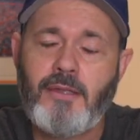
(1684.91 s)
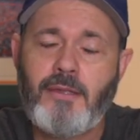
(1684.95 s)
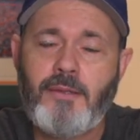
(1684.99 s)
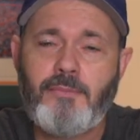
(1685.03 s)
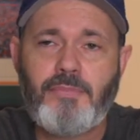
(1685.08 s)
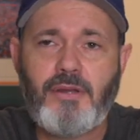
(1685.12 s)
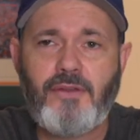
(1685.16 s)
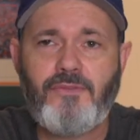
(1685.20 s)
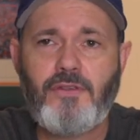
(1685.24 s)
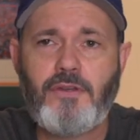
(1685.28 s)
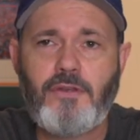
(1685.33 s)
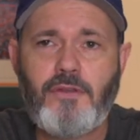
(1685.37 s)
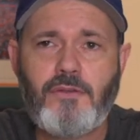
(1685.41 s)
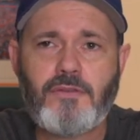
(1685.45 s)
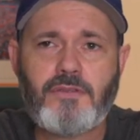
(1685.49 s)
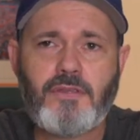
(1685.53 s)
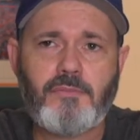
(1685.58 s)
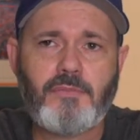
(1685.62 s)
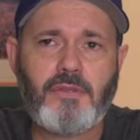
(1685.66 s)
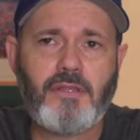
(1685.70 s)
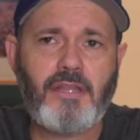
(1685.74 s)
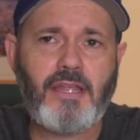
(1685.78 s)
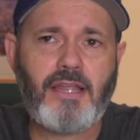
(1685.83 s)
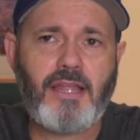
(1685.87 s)
But if you do
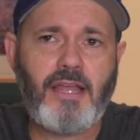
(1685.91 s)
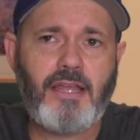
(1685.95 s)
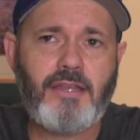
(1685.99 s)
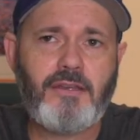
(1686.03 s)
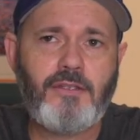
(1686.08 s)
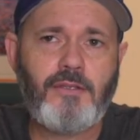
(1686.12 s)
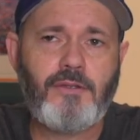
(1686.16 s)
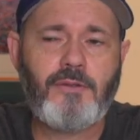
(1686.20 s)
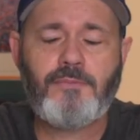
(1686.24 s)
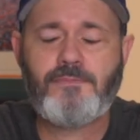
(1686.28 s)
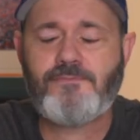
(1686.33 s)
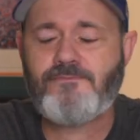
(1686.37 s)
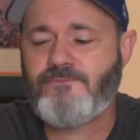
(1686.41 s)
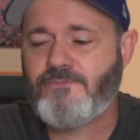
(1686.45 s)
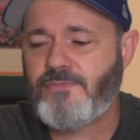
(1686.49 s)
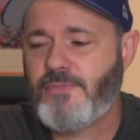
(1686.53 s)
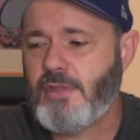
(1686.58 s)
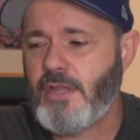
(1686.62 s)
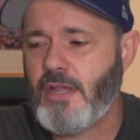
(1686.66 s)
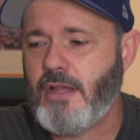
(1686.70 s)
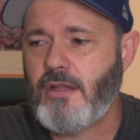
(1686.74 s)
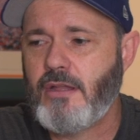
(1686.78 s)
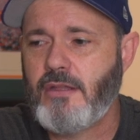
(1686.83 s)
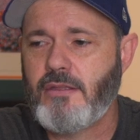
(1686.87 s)
something like I do,
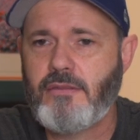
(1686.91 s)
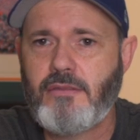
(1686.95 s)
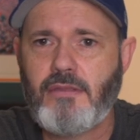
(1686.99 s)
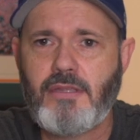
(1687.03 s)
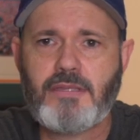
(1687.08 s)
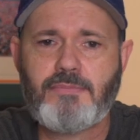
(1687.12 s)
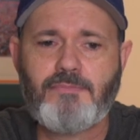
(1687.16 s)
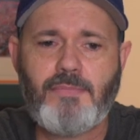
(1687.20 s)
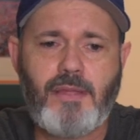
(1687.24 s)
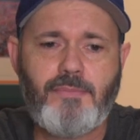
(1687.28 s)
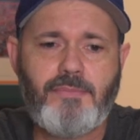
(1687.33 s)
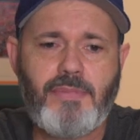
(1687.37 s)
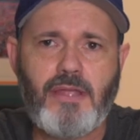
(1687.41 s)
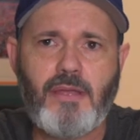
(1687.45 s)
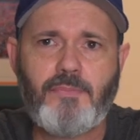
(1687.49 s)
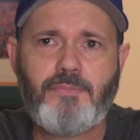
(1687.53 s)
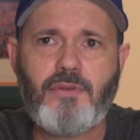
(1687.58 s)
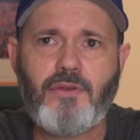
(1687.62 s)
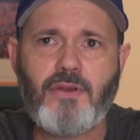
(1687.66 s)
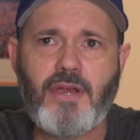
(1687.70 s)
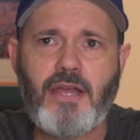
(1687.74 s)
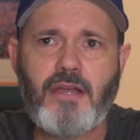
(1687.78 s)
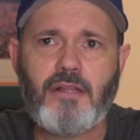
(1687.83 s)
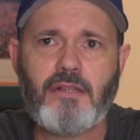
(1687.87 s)
this might be up
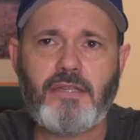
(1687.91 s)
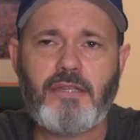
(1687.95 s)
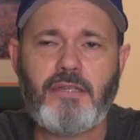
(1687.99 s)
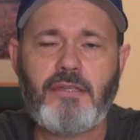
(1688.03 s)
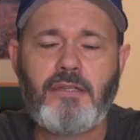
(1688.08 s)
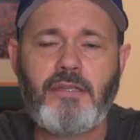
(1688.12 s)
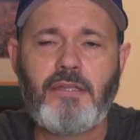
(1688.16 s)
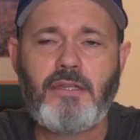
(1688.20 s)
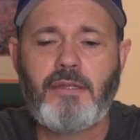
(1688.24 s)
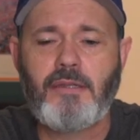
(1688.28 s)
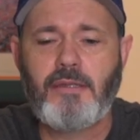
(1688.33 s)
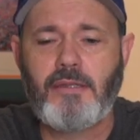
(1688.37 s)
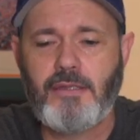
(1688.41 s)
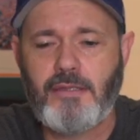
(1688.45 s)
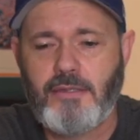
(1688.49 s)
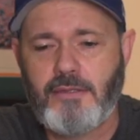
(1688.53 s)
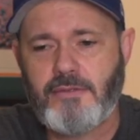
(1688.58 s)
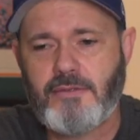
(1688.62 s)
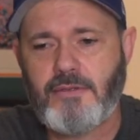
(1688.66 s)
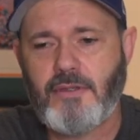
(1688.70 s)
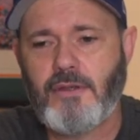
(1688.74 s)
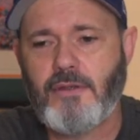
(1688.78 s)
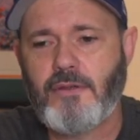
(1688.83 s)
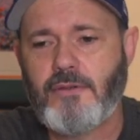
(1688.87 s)
your alley.
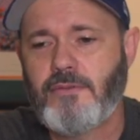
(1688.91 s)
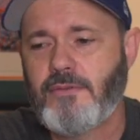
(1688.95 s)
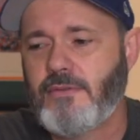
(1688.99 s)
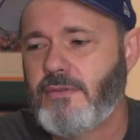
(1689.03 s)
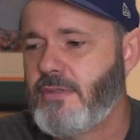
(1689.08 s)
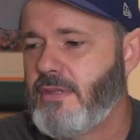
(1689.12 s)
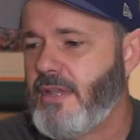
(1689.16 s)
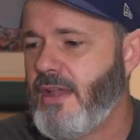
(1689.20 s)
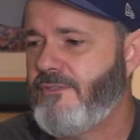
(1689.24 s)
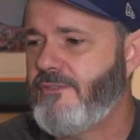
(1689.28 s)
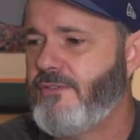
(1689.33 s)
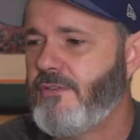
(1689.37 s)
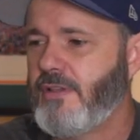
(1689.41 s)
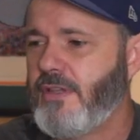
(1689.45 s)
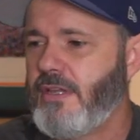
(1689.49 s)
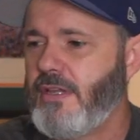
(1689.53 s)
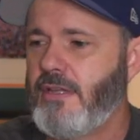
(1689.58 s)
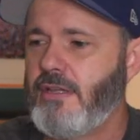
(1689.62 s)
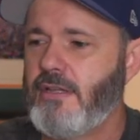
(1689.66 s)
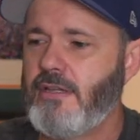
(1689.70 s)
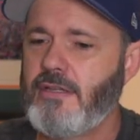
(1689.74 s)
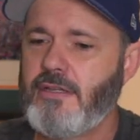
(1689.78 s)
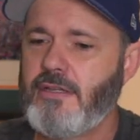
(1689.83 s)
So definitely